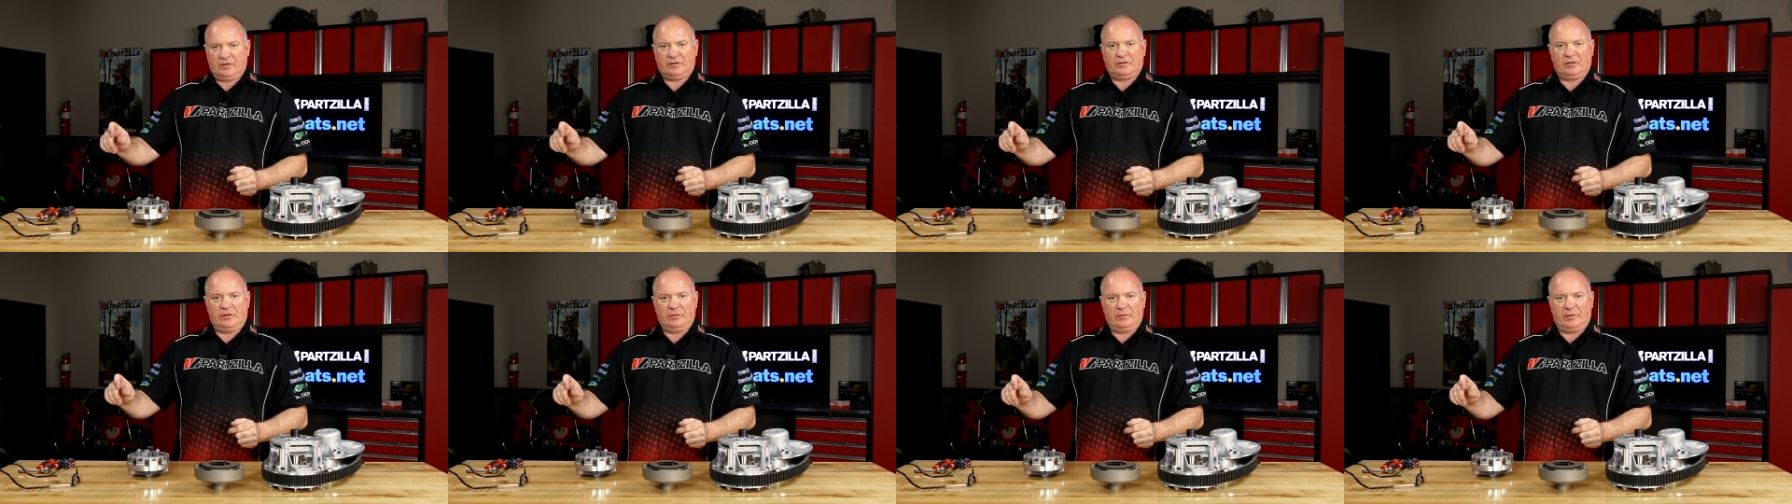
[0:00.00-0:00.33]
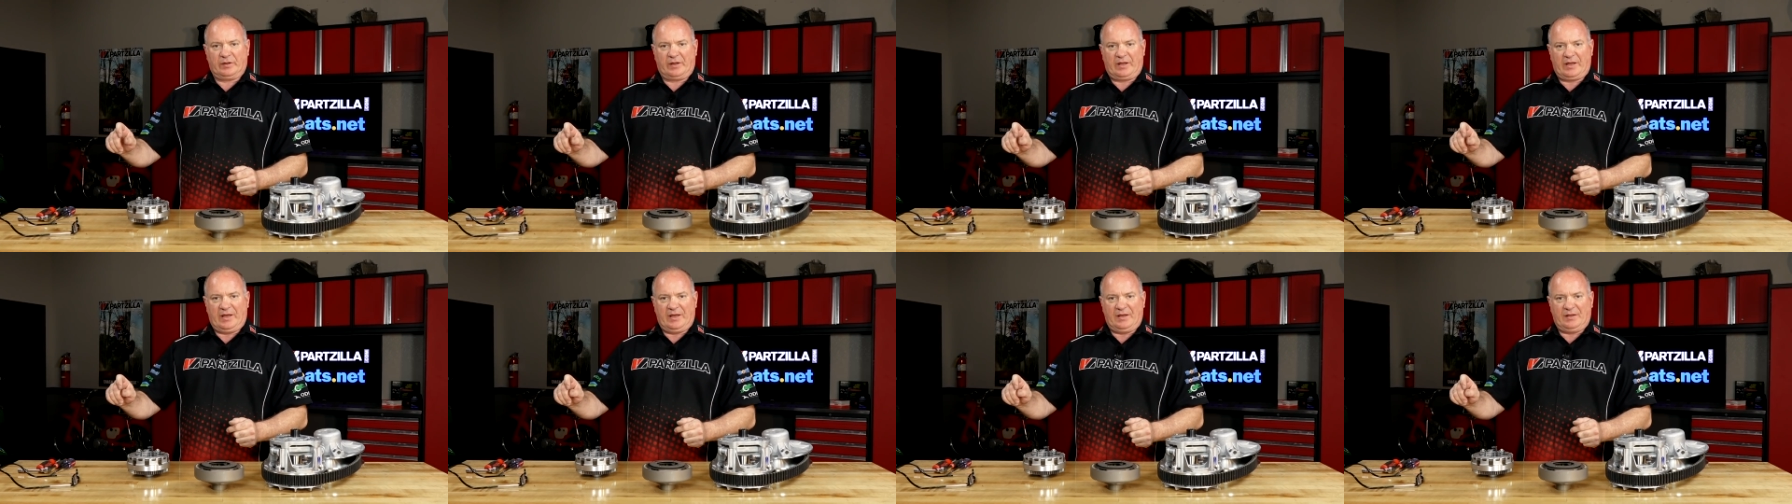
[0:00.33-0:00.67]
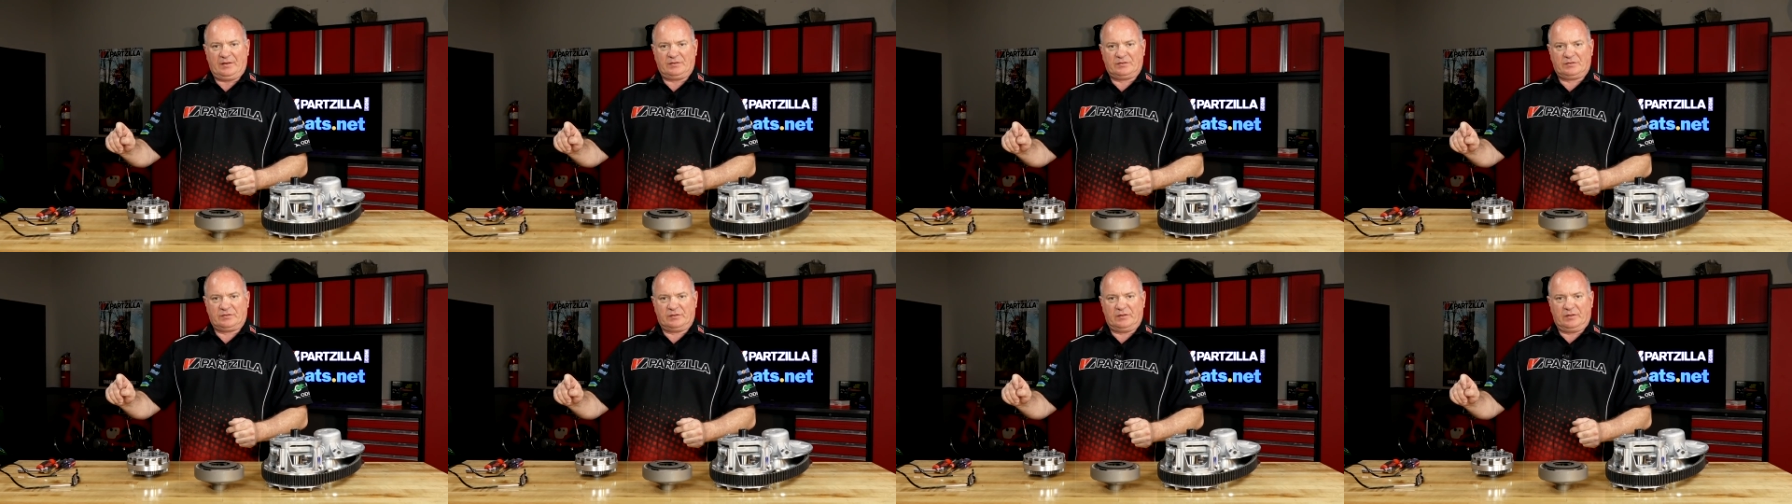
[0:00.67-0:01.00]
You
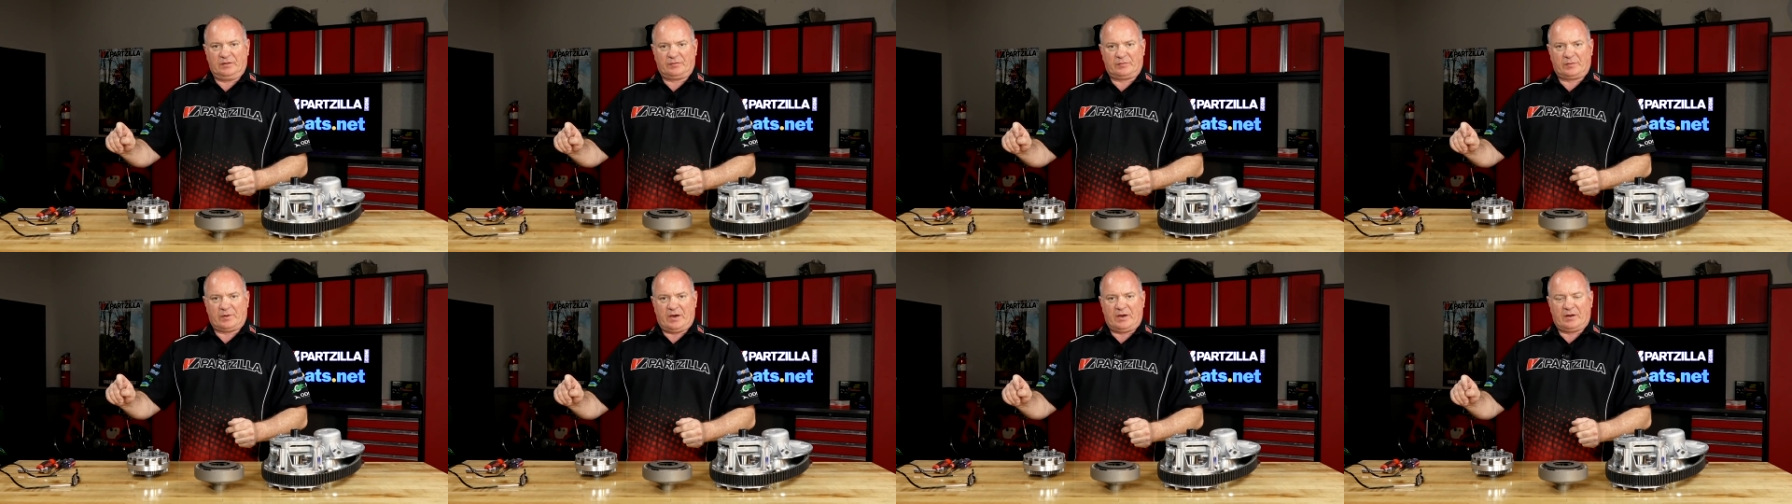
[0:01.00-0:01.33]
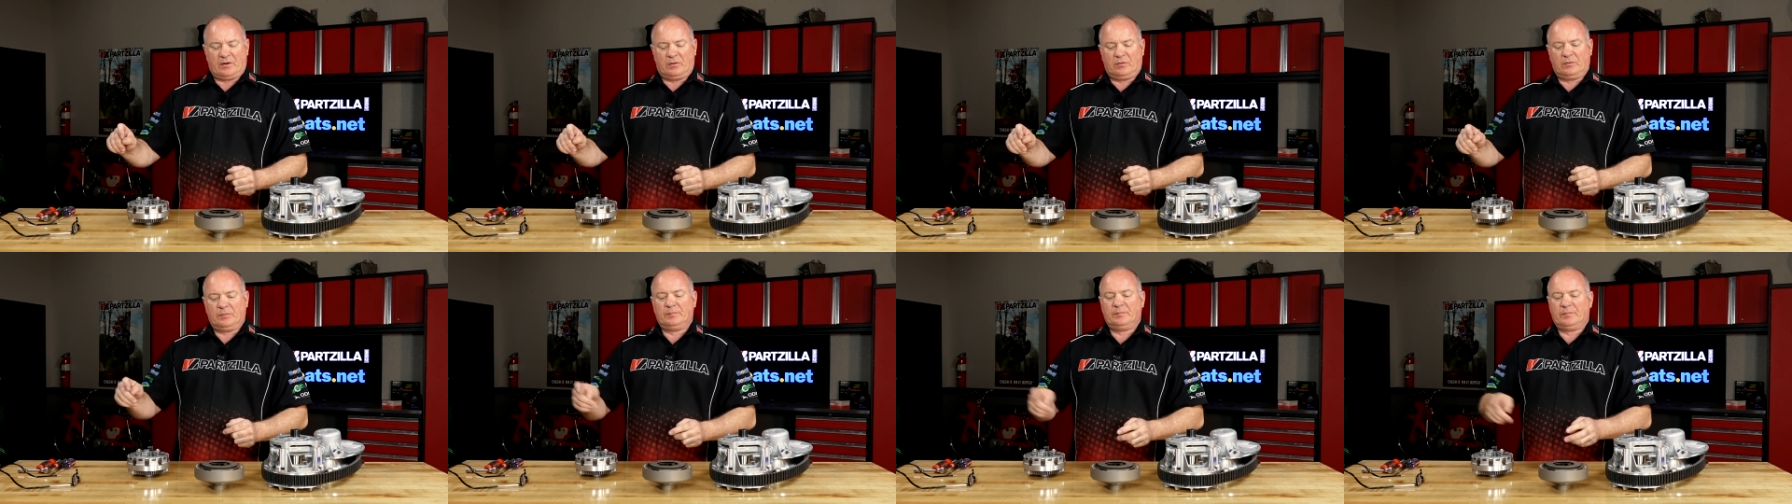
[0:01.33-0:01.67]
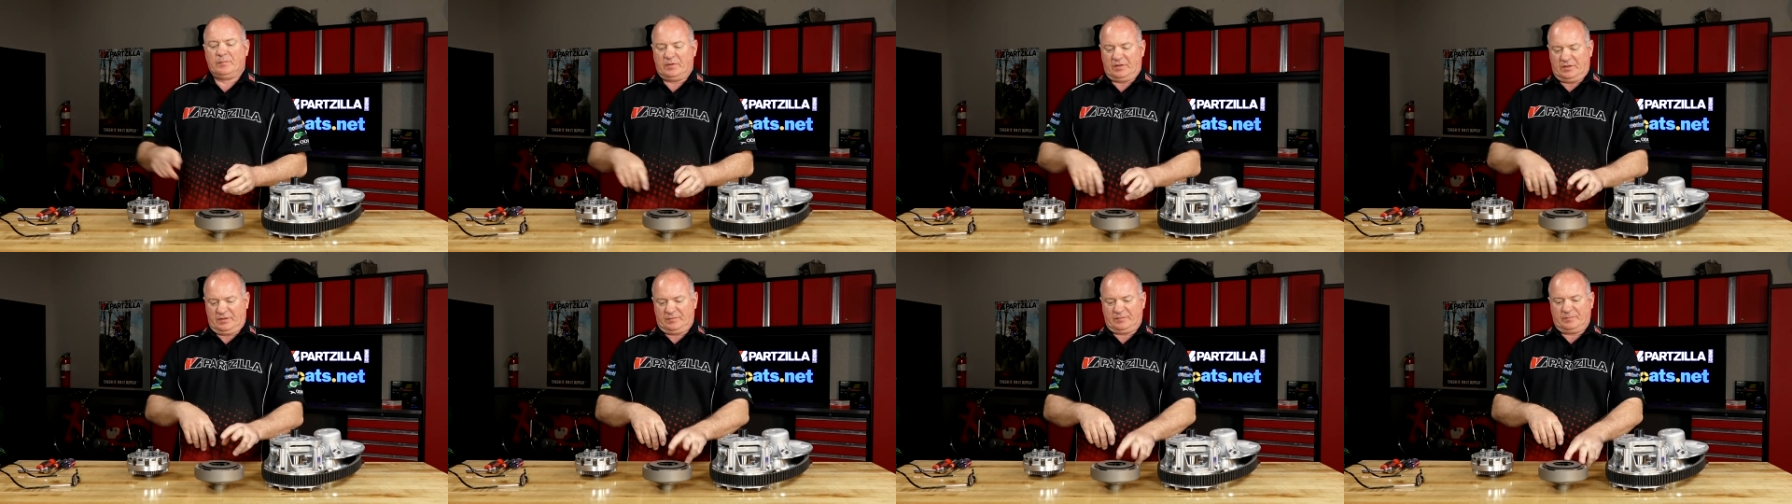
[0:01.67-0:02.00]
engage the throttle,
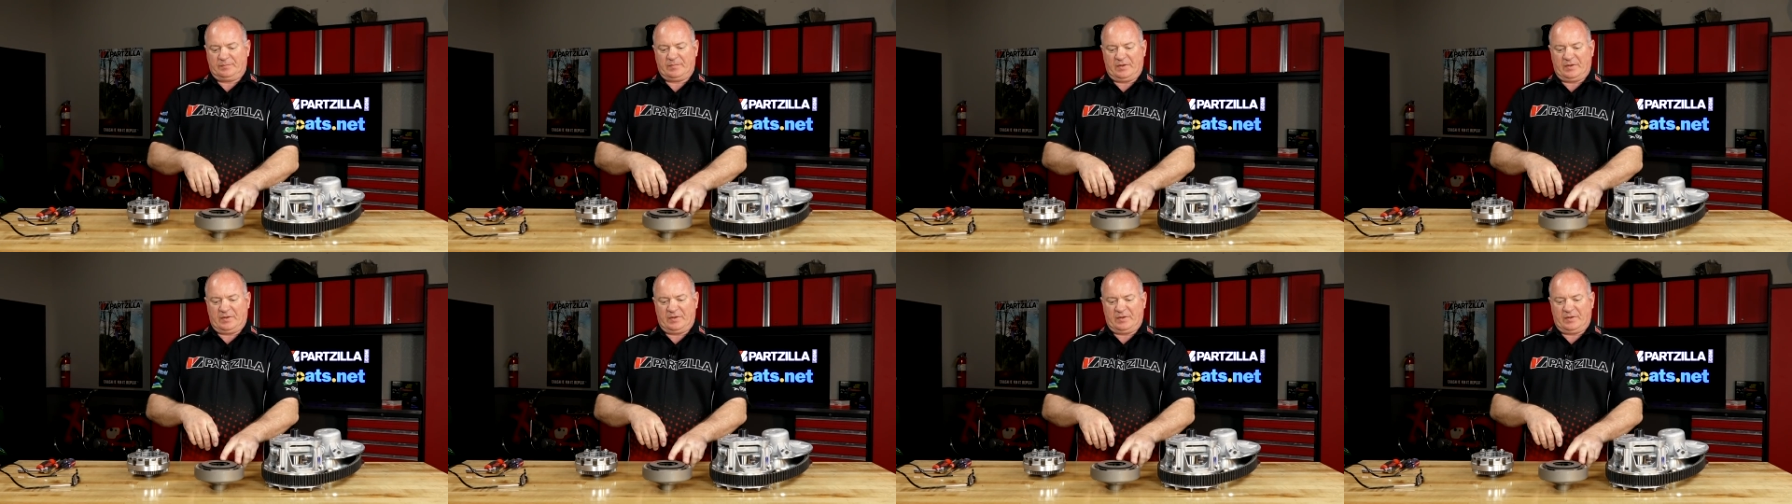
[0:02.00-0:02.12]
it